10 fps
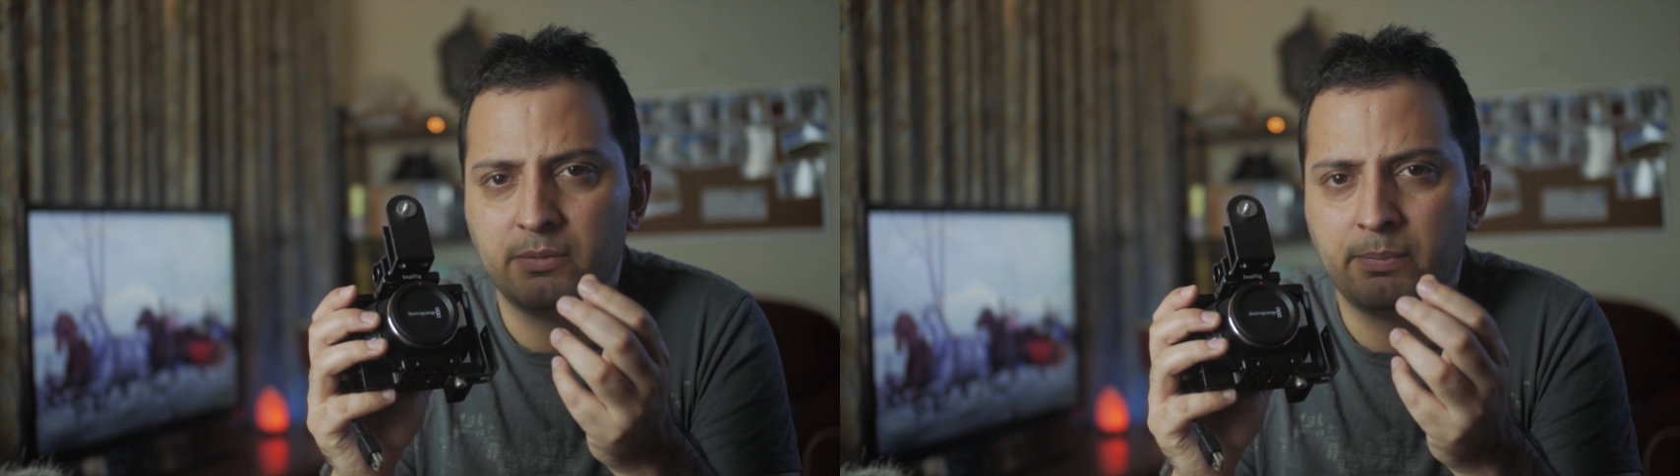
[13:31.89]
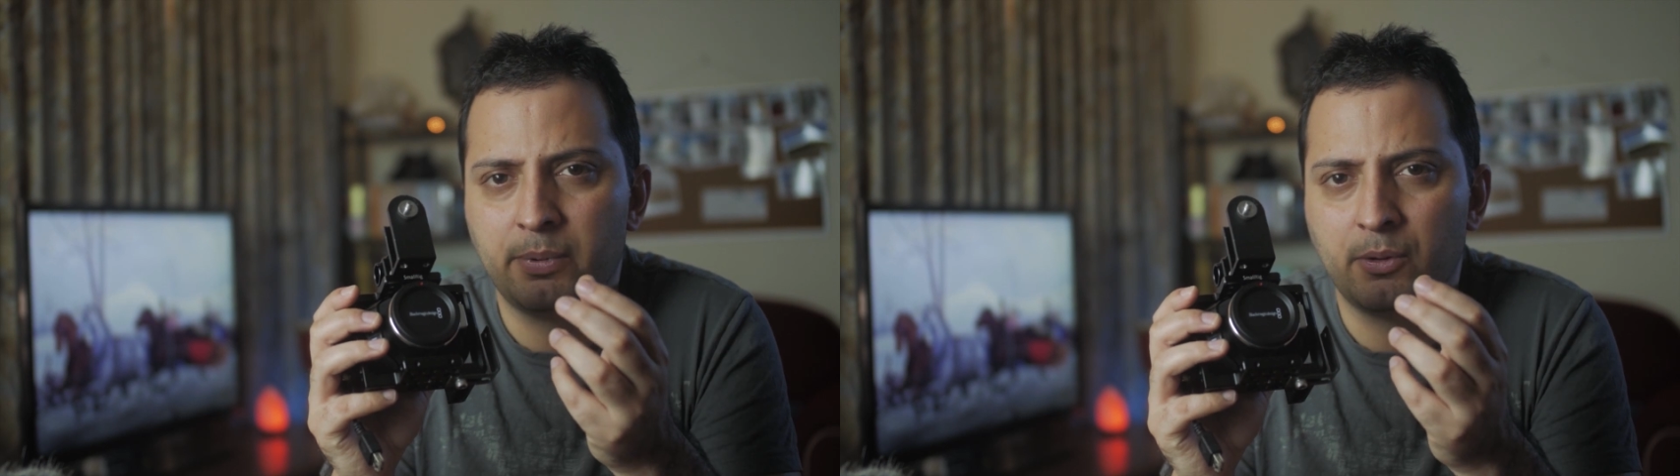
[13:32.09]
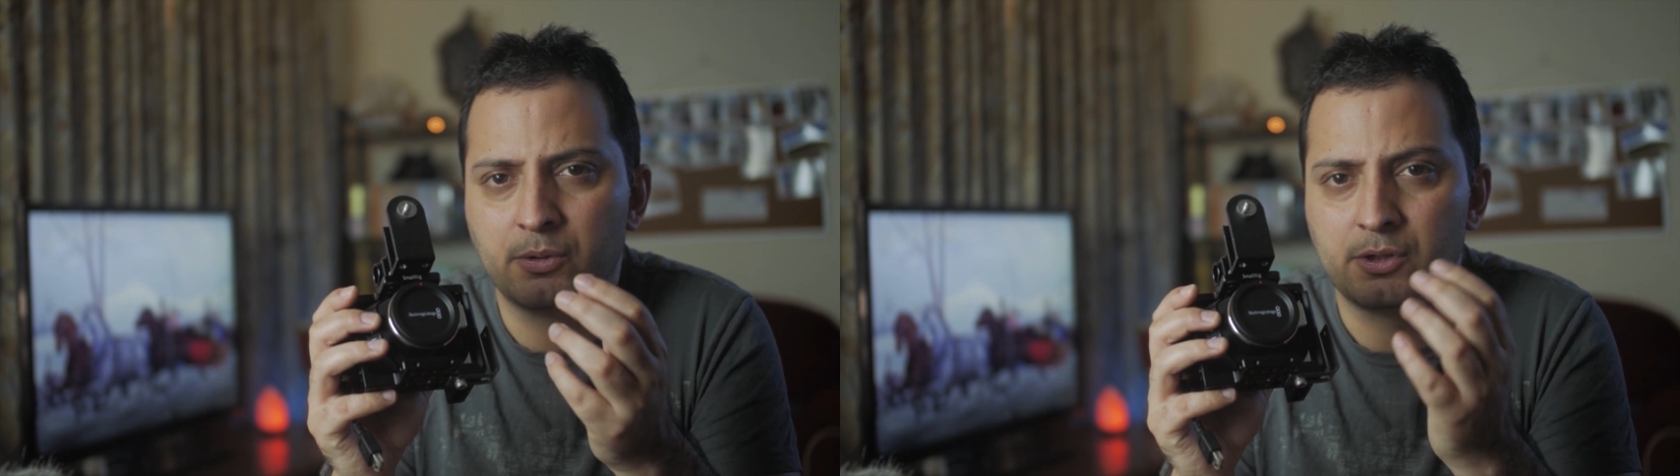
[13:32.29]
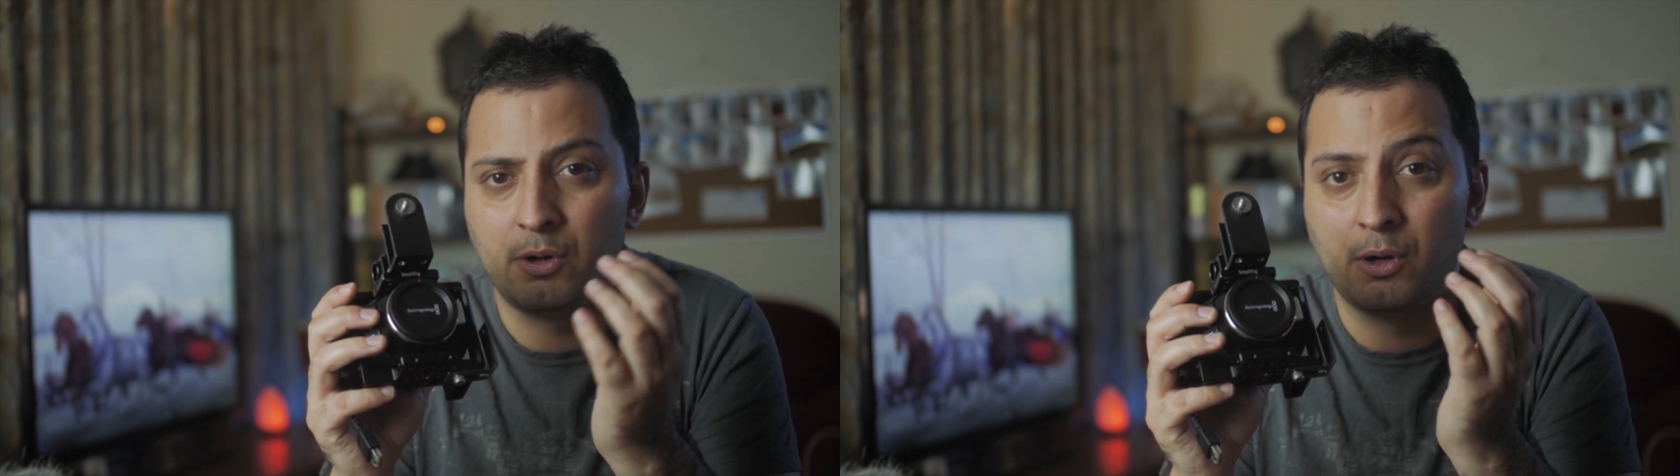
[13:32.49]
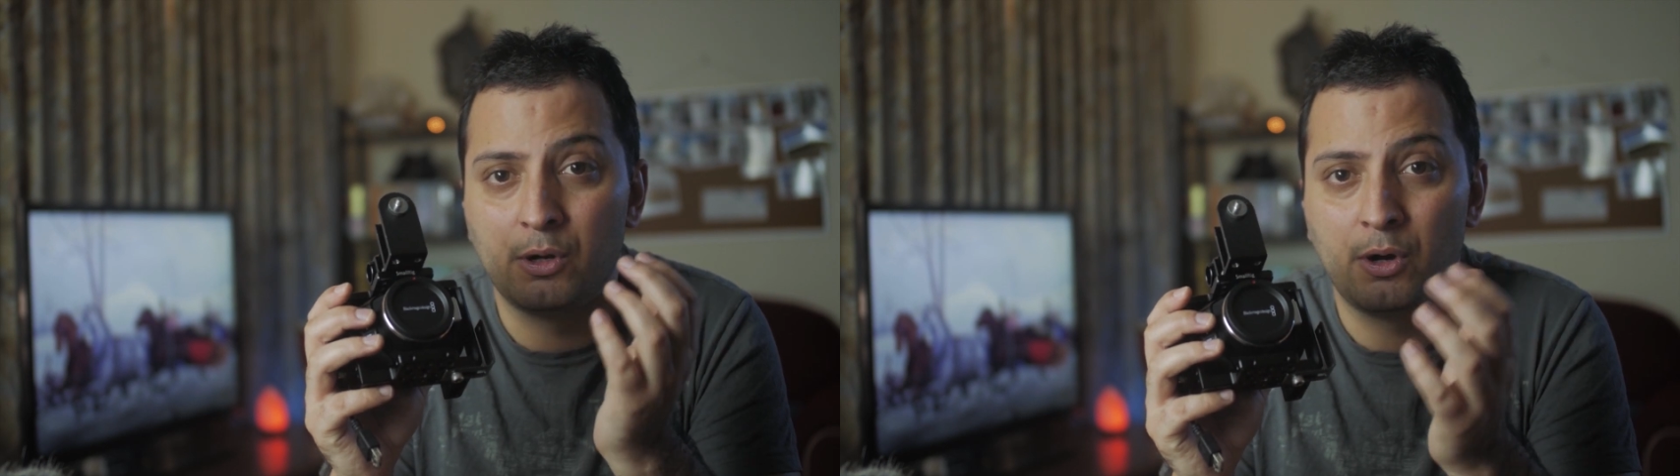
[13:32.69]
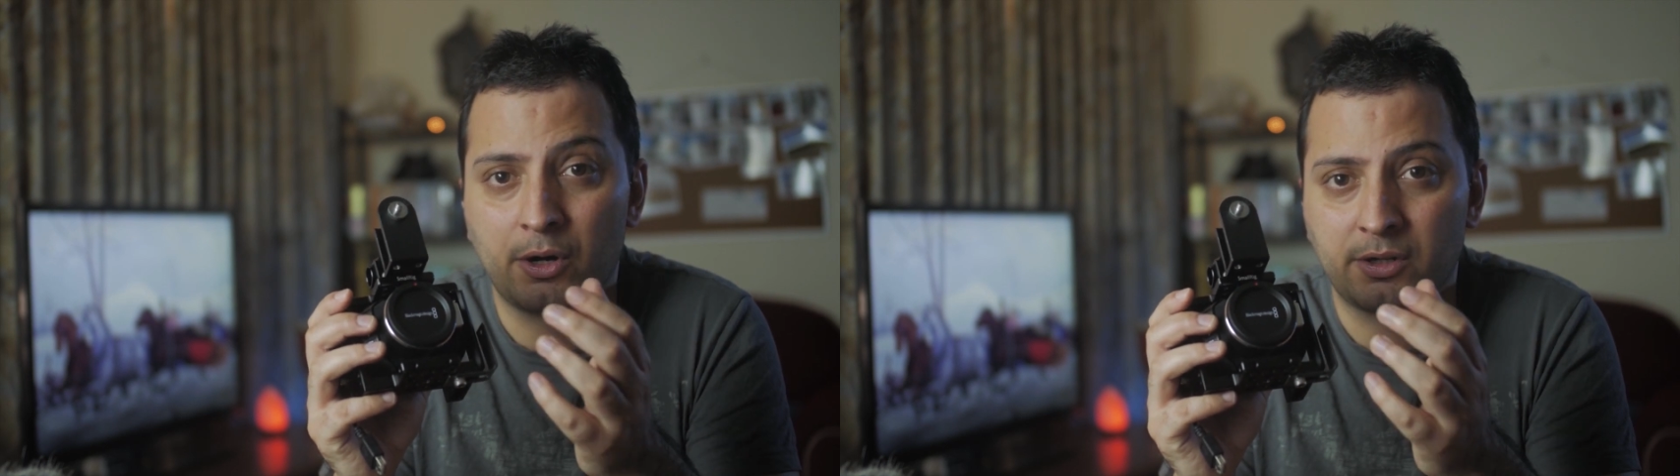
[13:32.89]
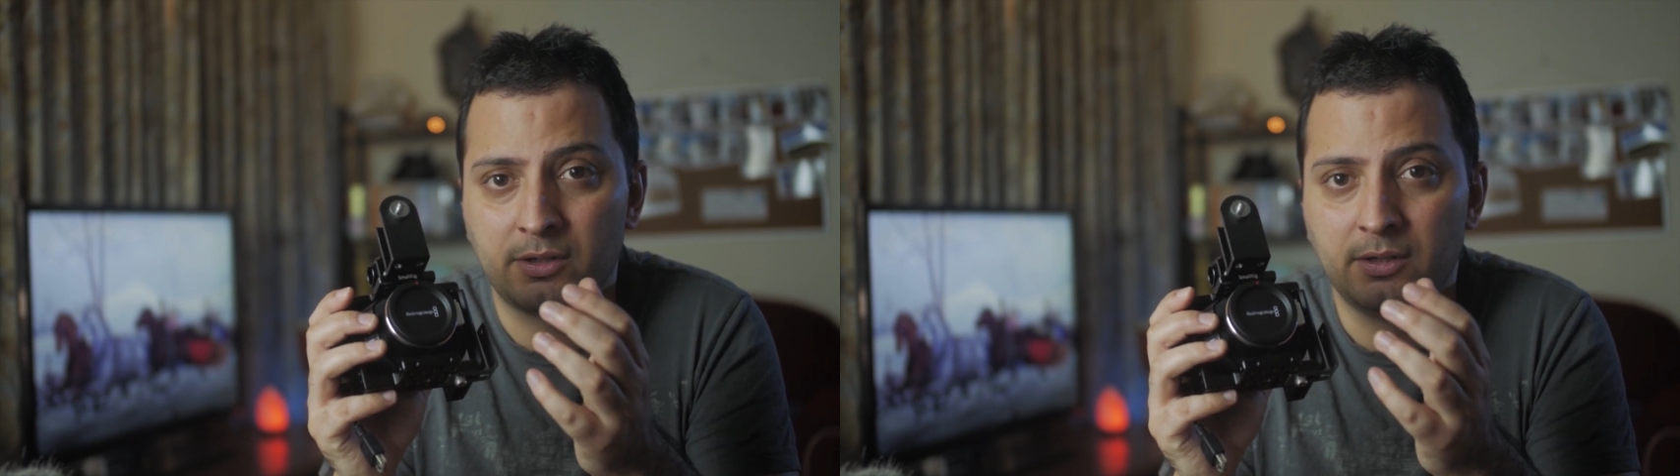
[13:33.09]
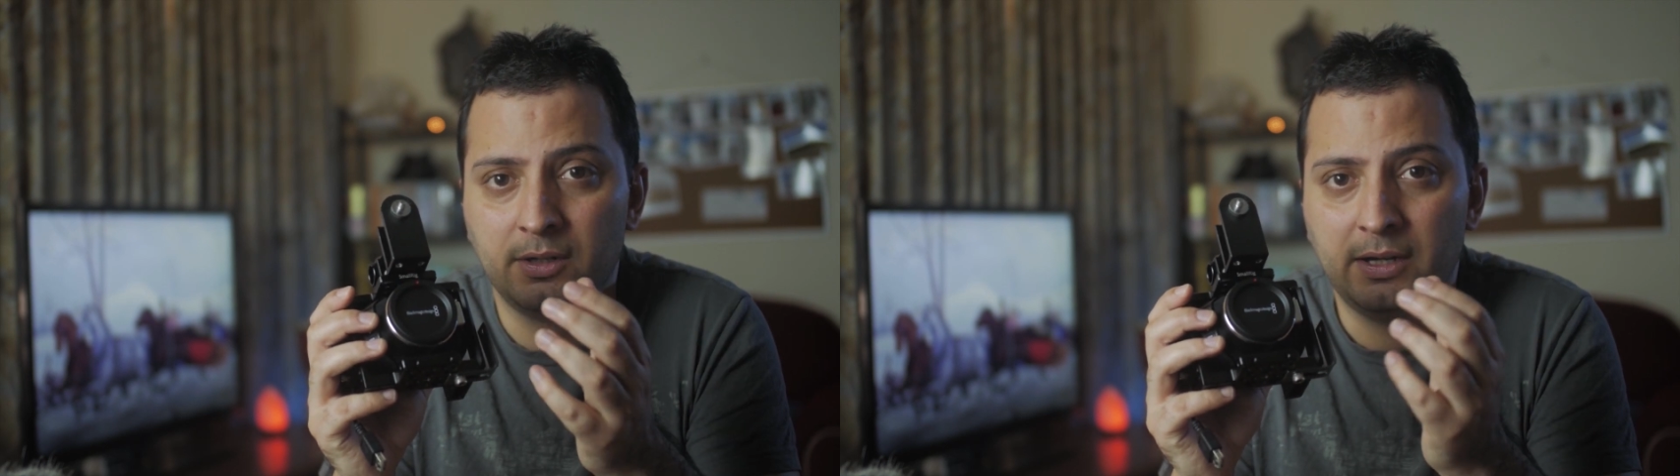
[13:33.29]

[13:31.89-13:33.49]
in post a lot